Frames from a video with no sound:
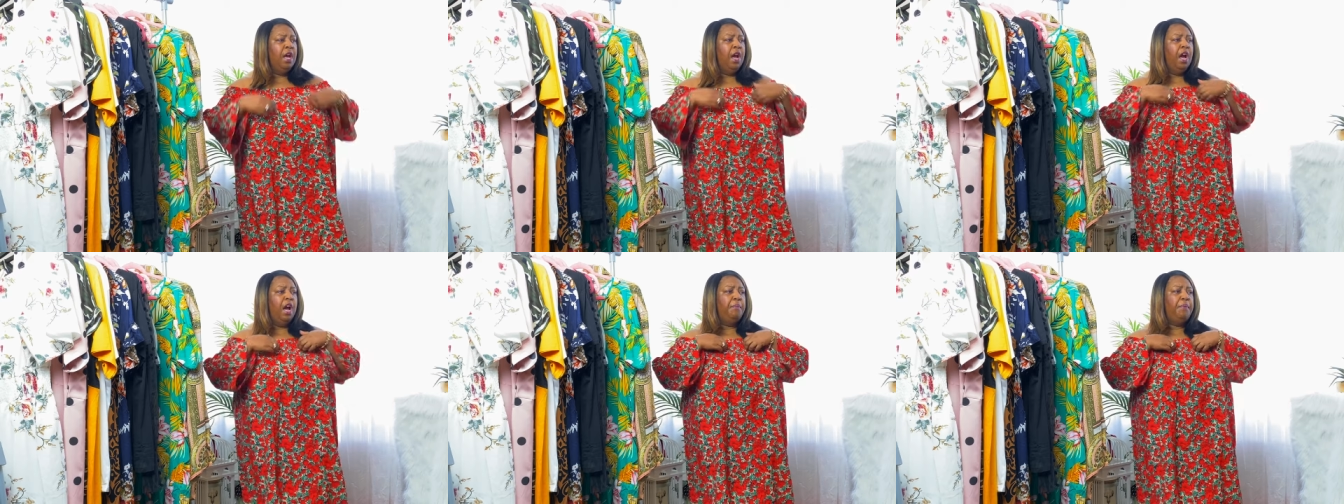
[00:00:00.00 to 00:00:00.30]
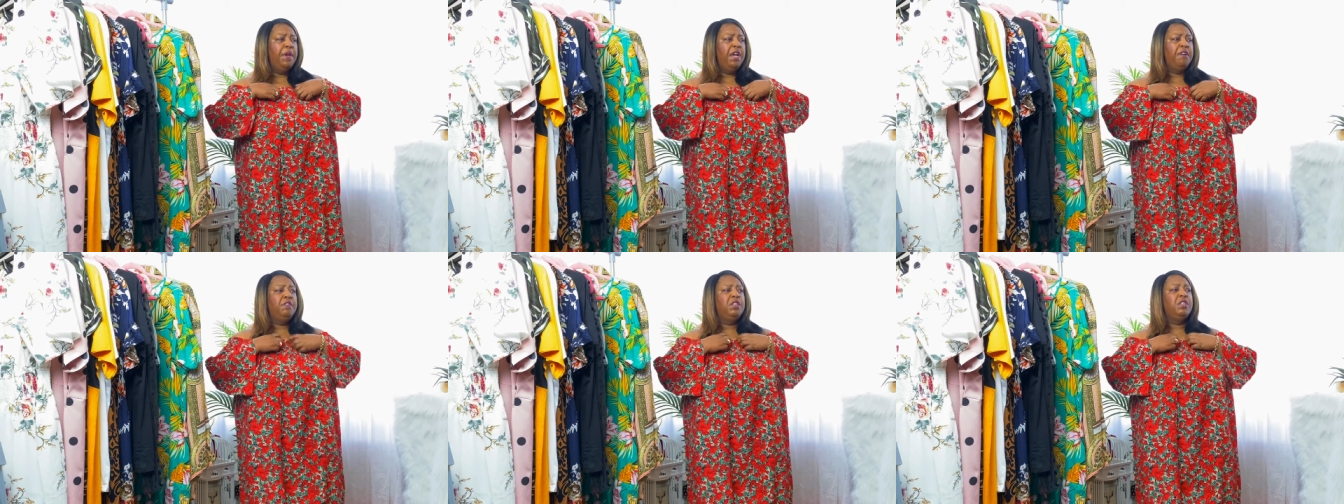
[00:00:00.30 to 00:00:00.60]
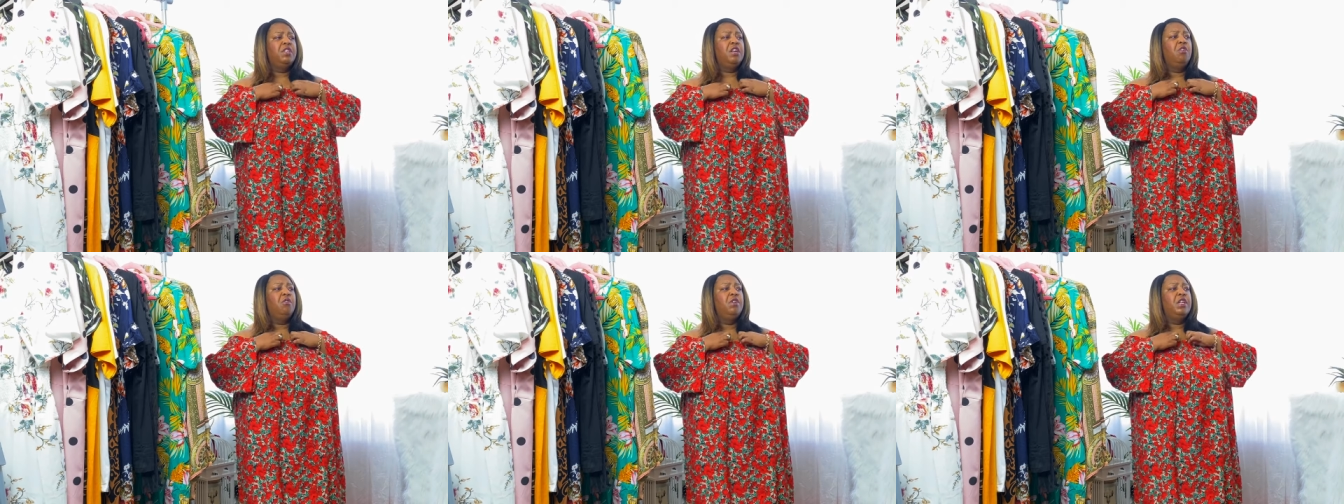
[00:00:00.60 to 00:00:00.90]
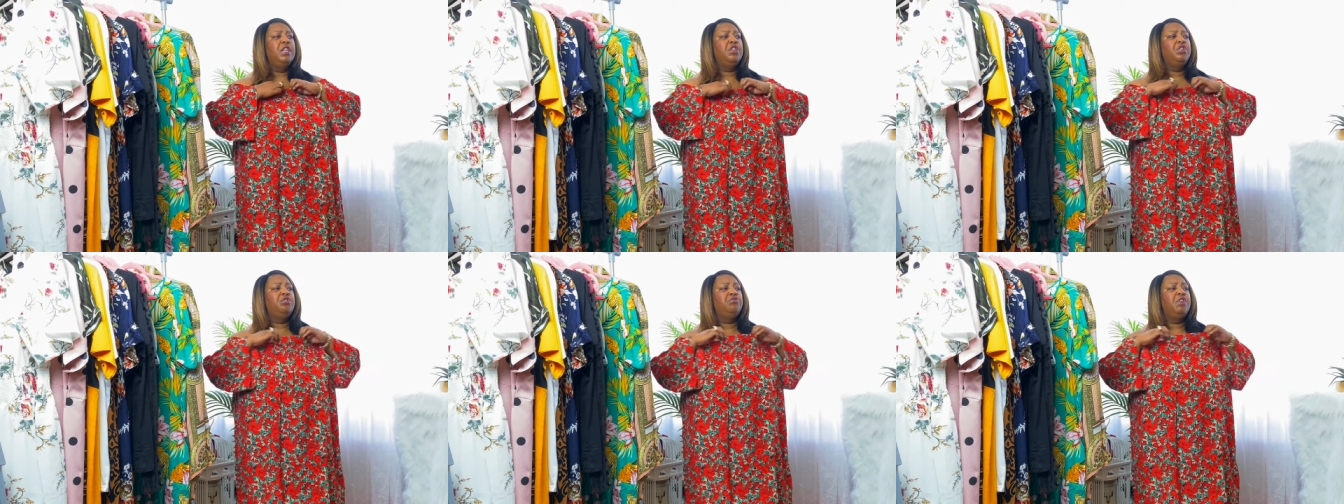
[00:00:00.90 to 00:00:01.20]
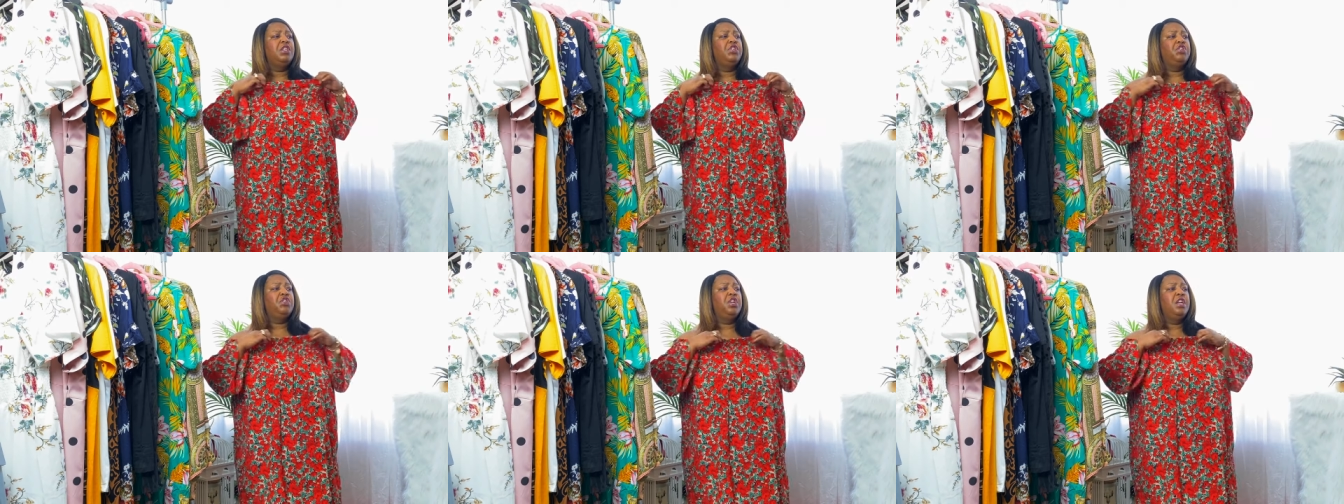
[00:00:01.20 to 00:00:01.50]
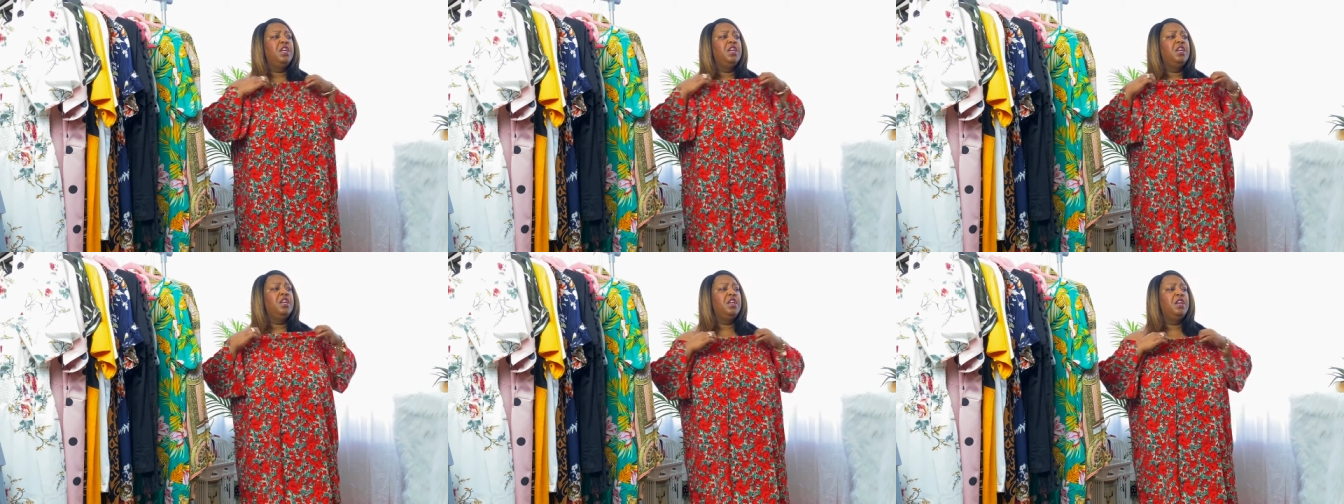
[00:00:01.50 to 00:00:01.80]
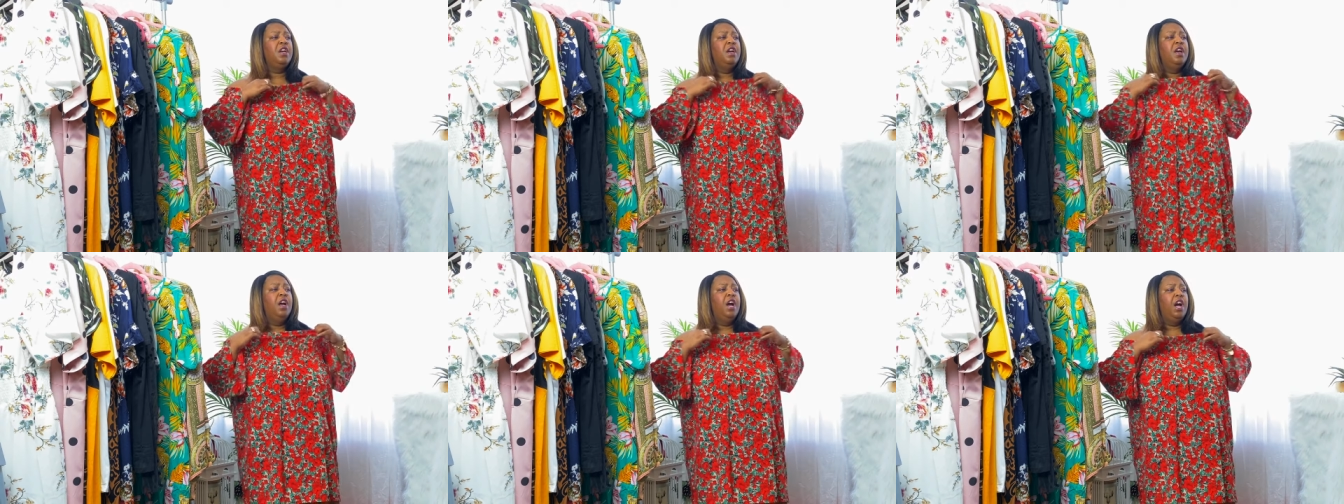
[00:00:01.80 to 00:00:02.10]
Up here is totally stretchy,
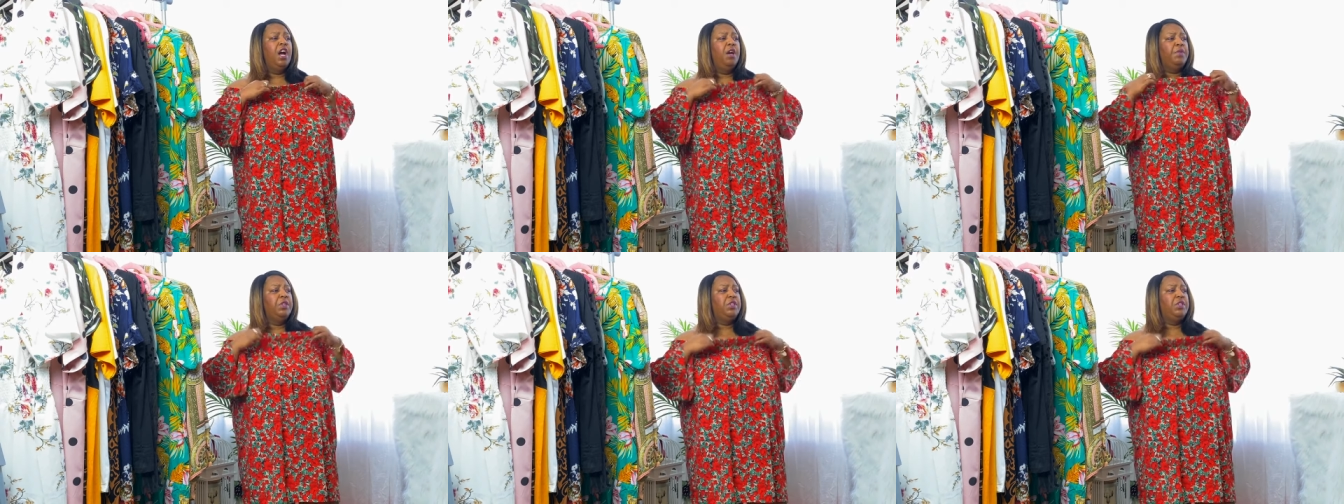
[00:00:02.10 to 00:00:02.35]
up